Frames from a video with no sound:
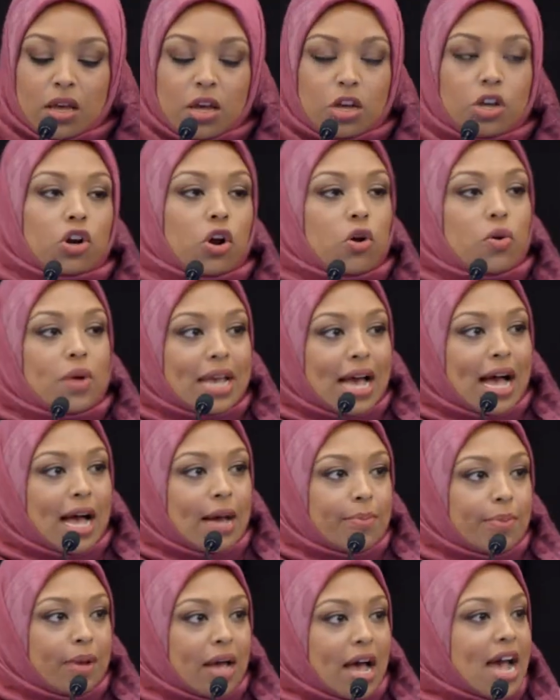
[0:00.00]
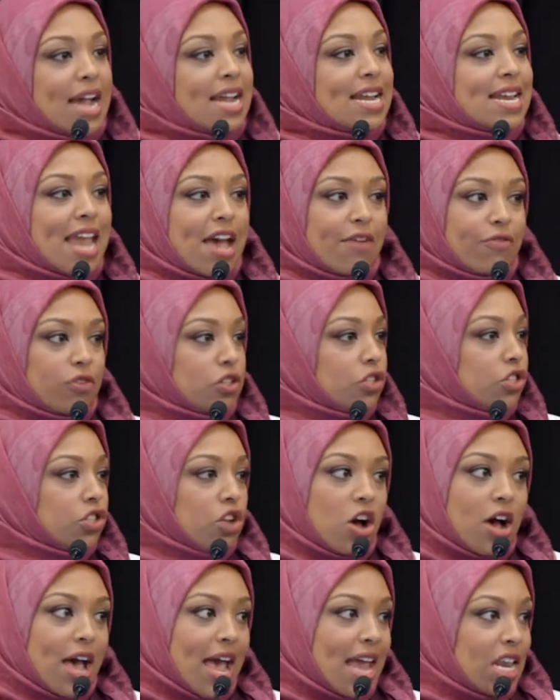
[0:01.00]
Growing up, I never
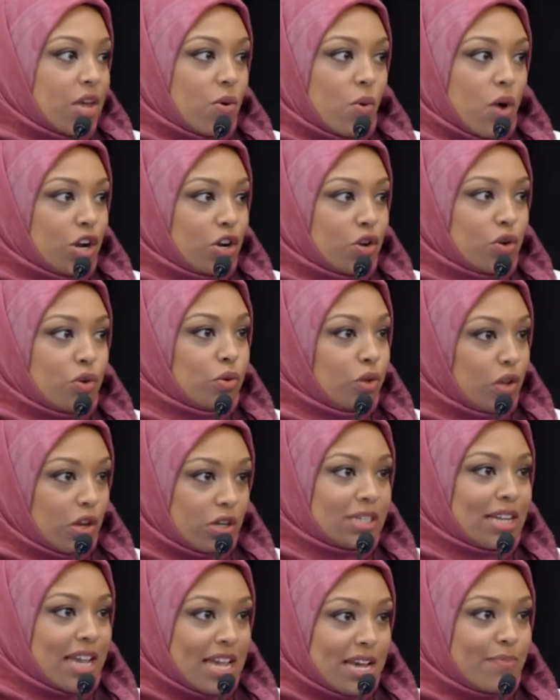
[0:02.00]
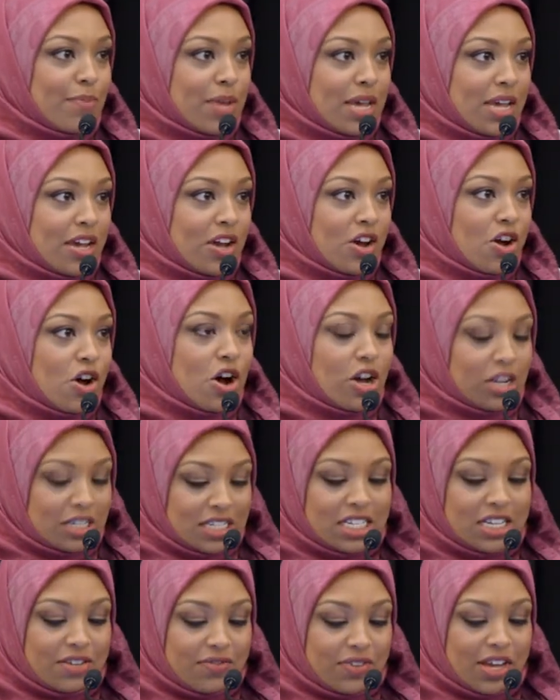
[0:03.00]
saw anyone who looked like me on
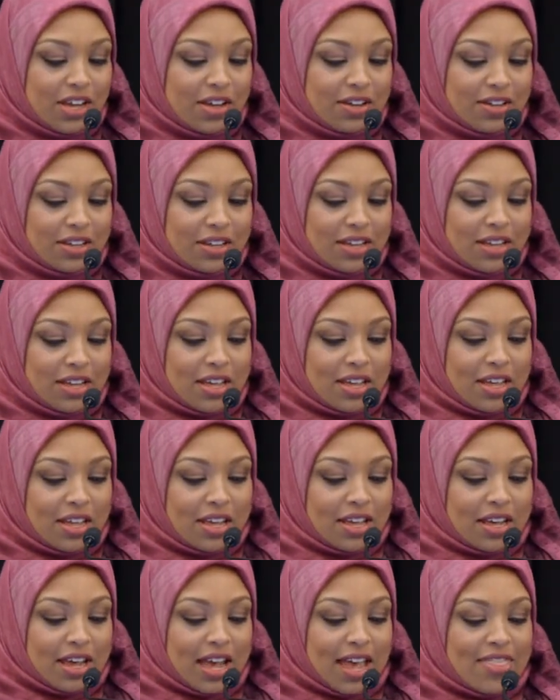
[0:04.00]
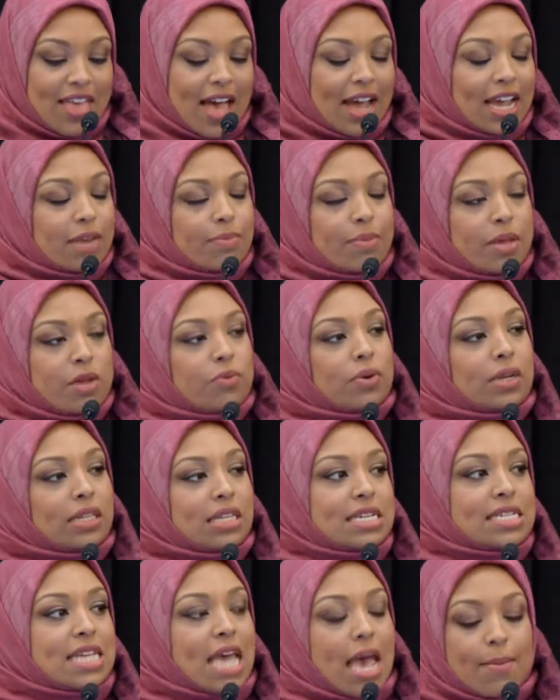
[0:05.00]
TV. And that can be
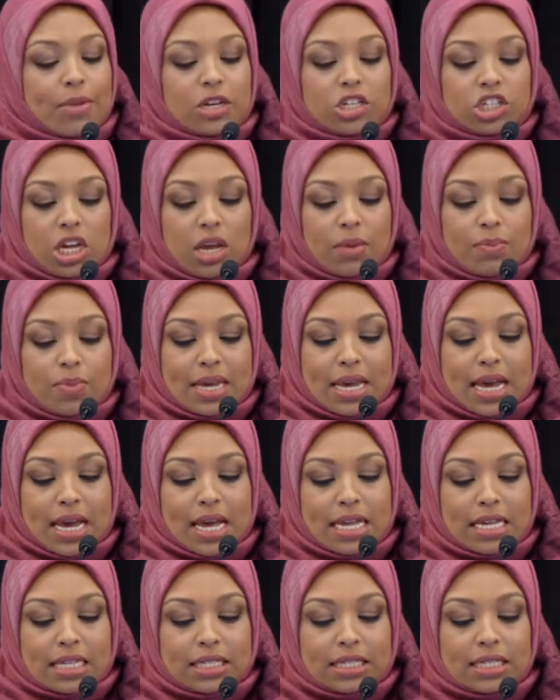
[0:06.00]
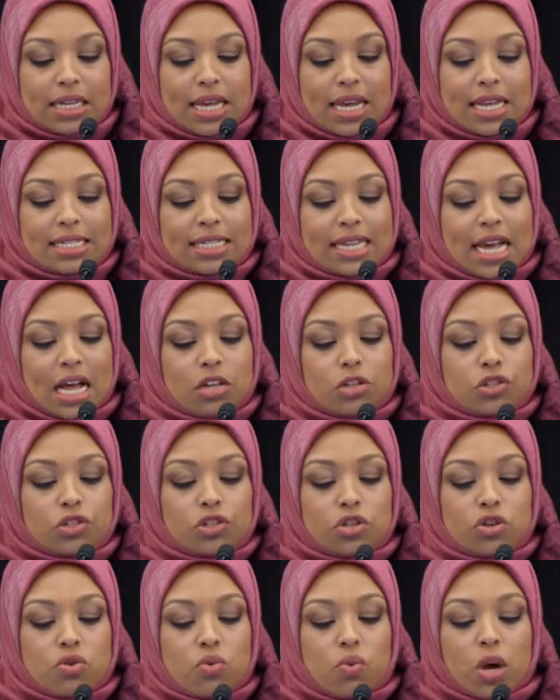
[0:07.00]
really damaging, because it tells
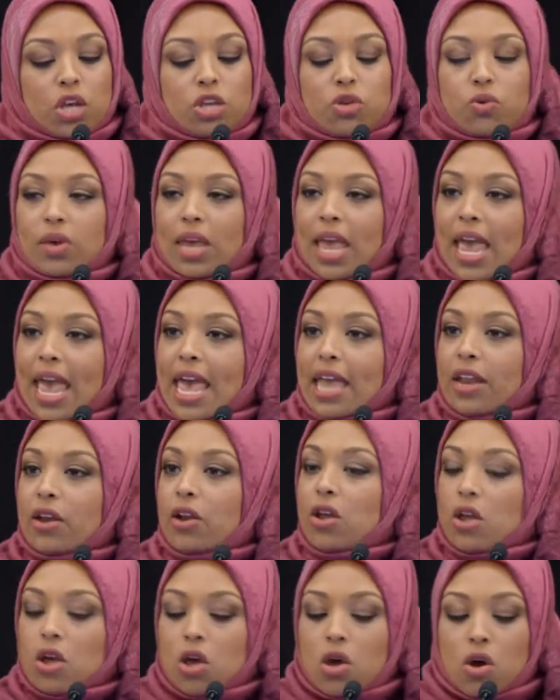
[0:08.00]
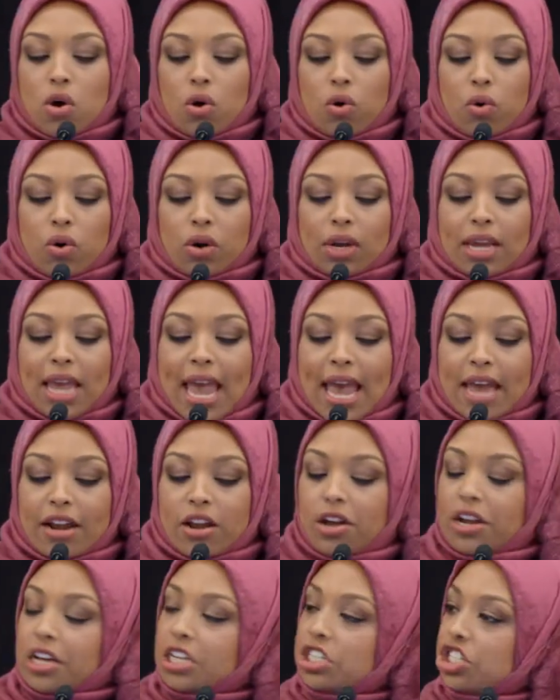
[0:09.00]
you what you can or
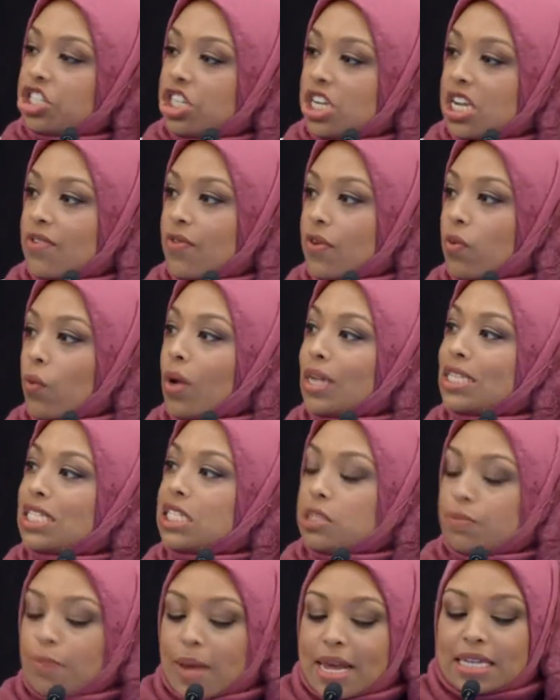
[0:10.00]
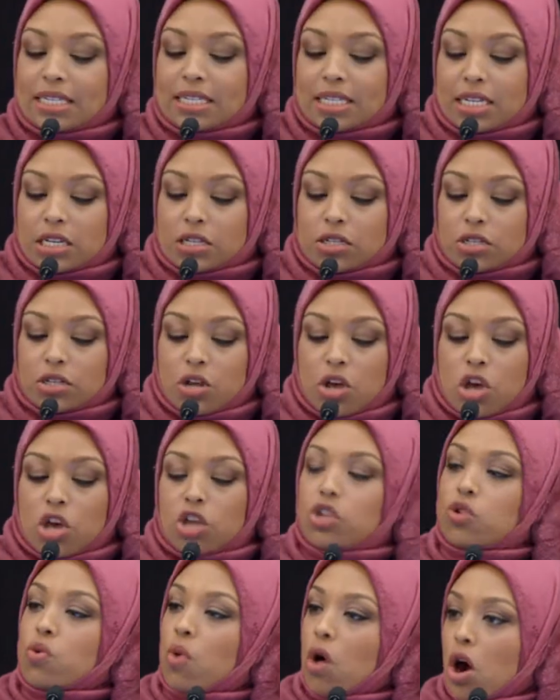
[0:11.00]
cannot achieve and what spaces
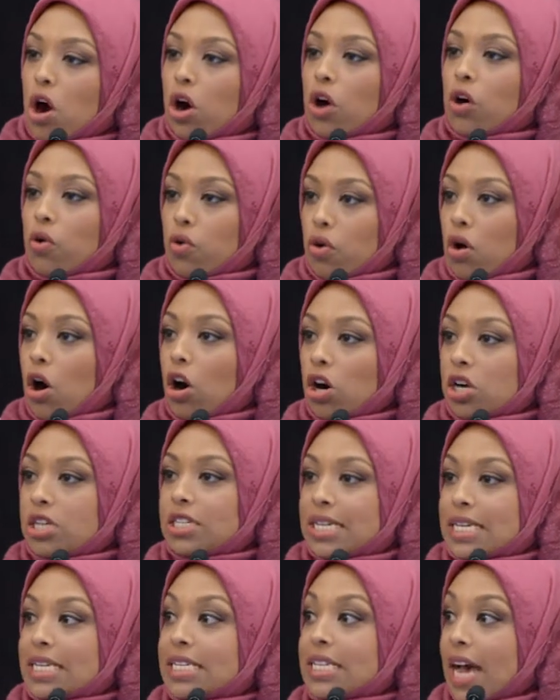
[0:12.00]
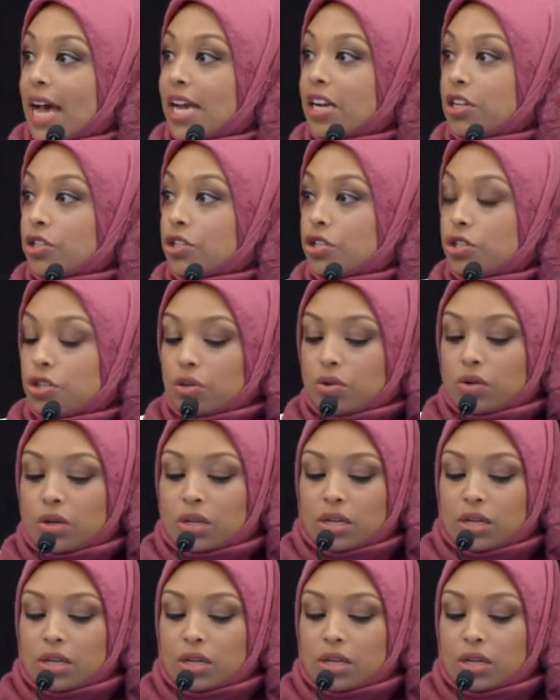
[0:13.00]
you are or aren't entitled to.